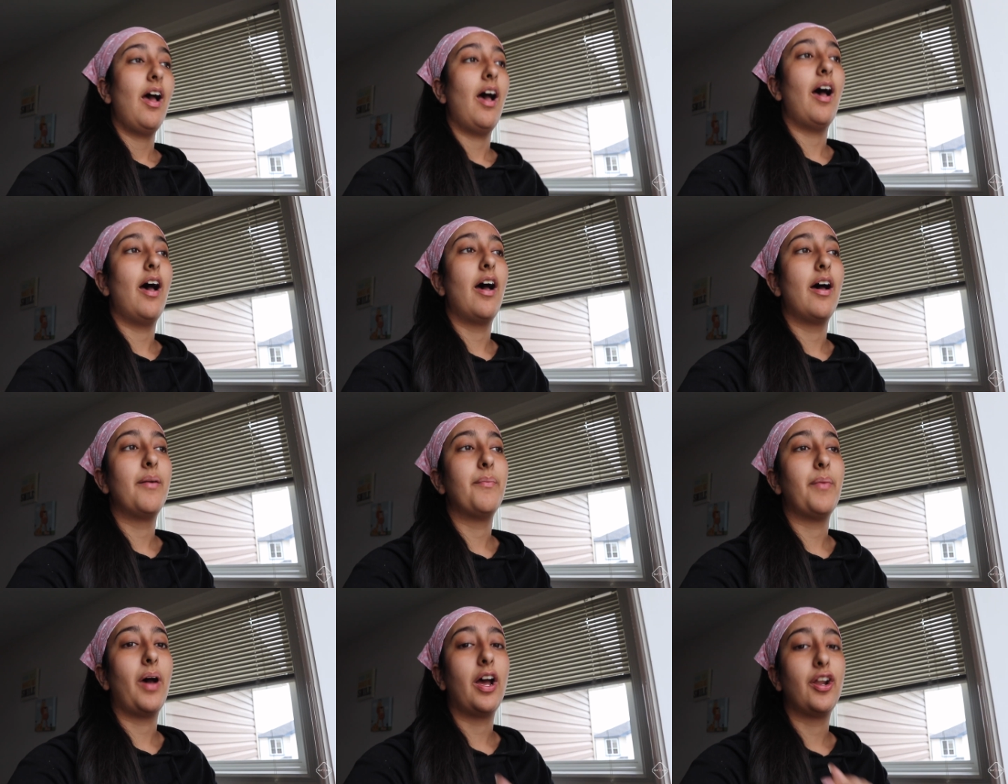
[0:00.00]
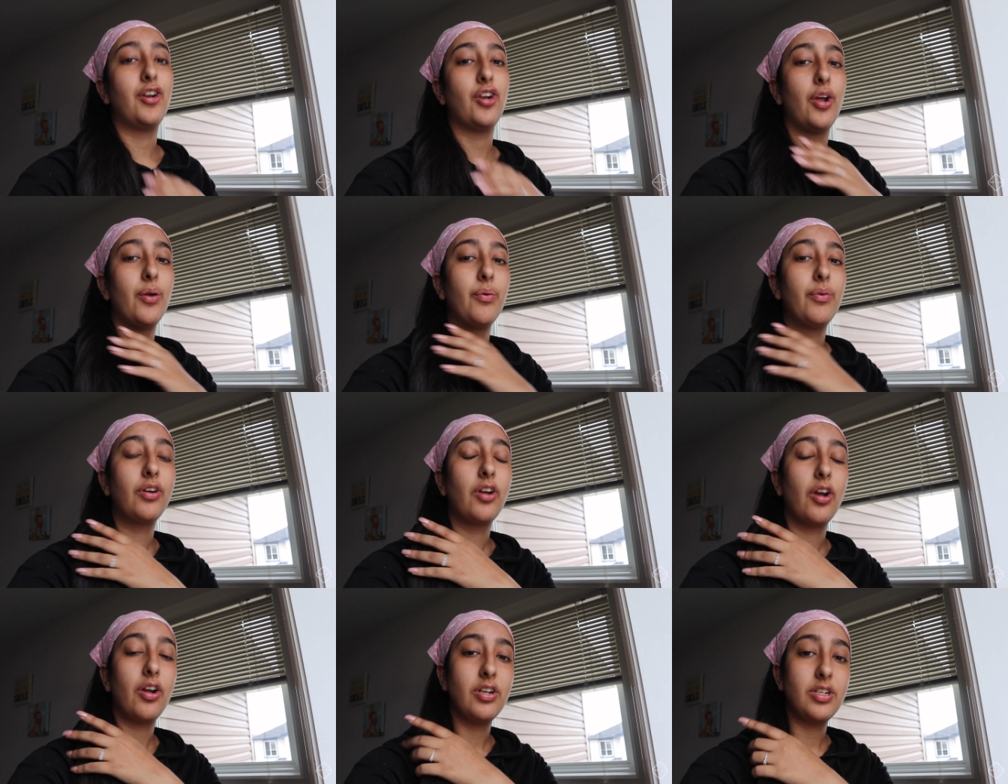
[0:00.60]
Um, I know we're
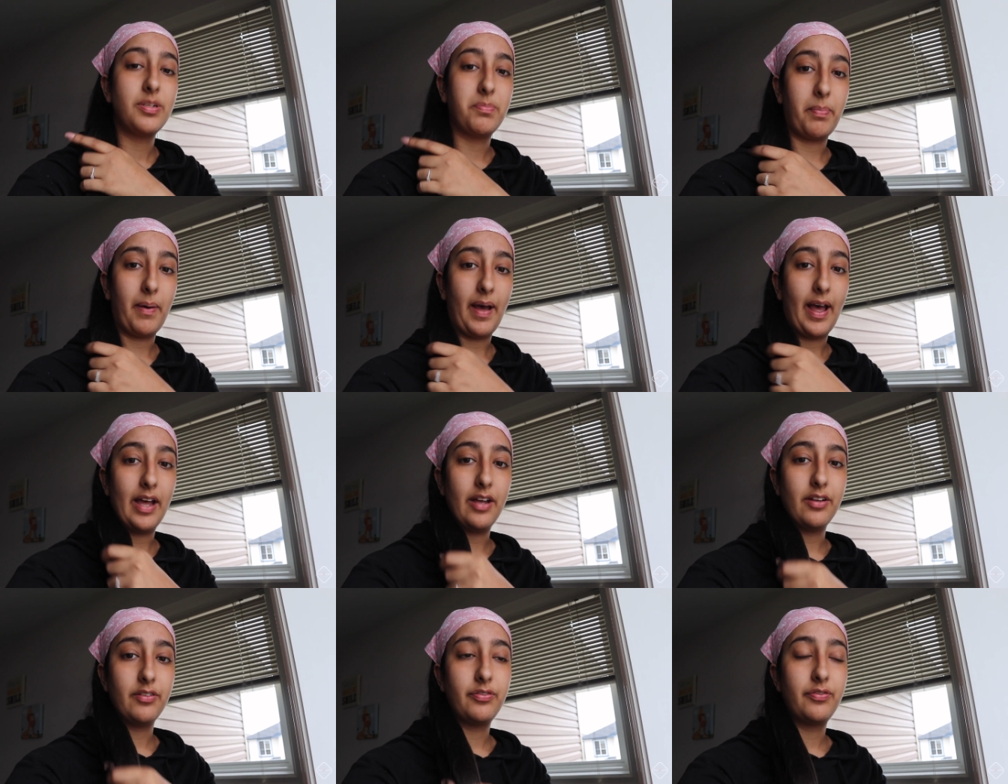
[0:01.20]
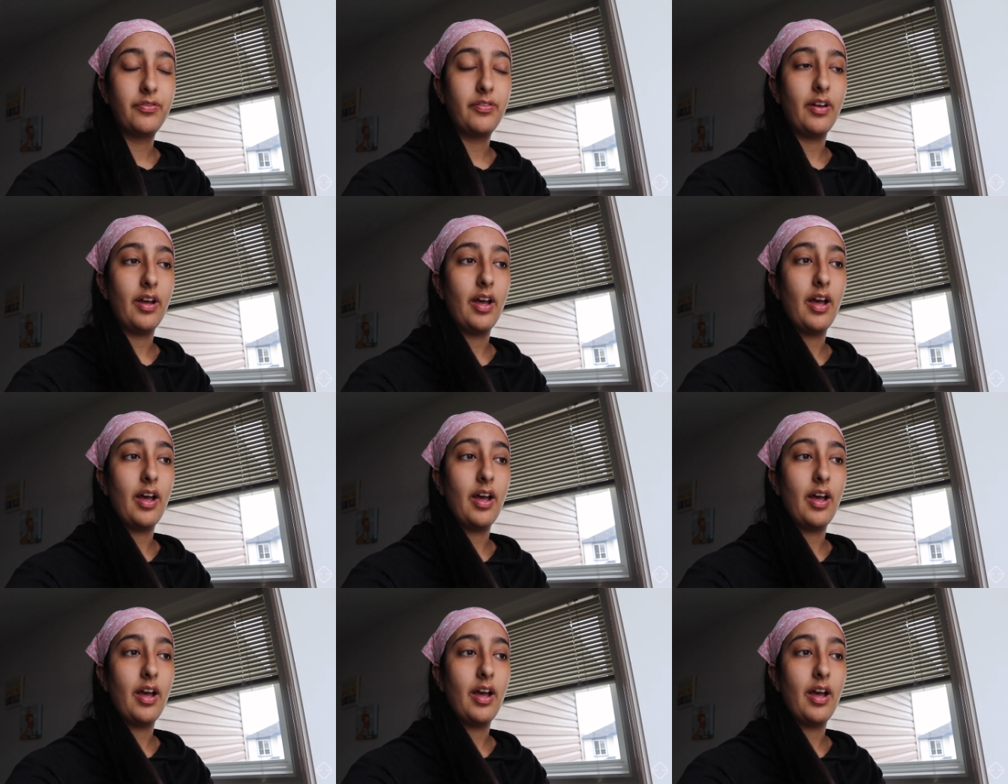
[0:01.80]
going to Banff.